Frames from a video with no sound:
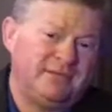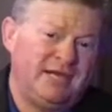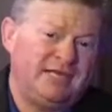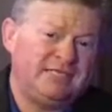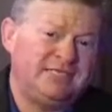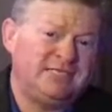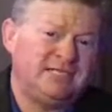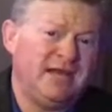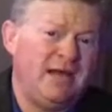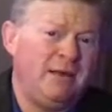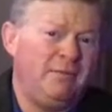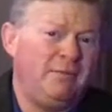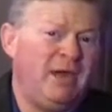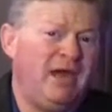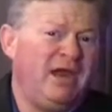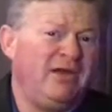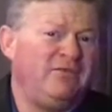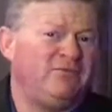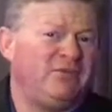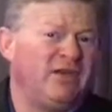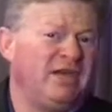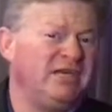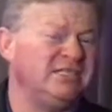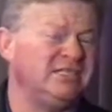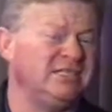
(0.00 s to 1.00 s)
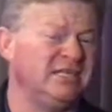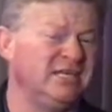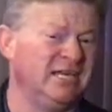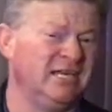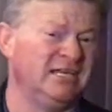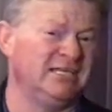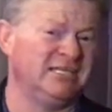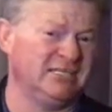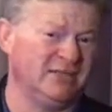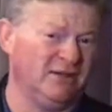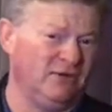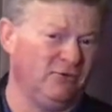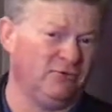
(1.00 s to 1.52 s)
it's not manifesting
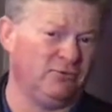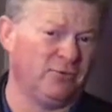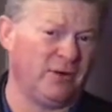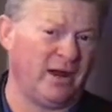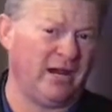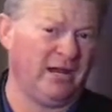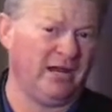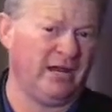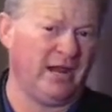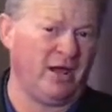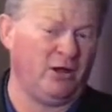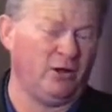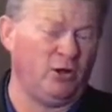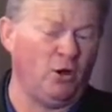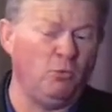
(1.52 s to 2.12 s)
itself right now.